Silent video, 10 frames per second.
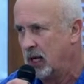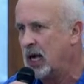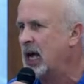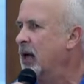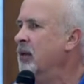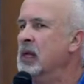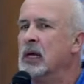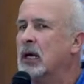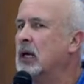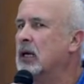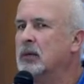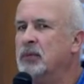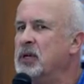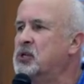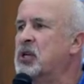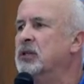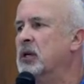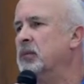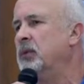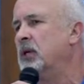Uh, uh, he said
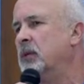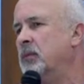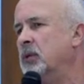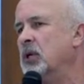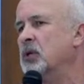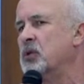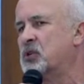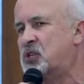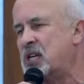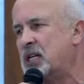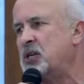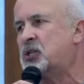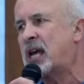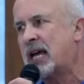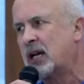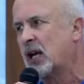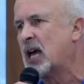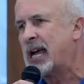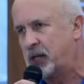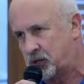that the you know the cities had
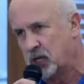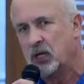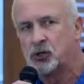lights,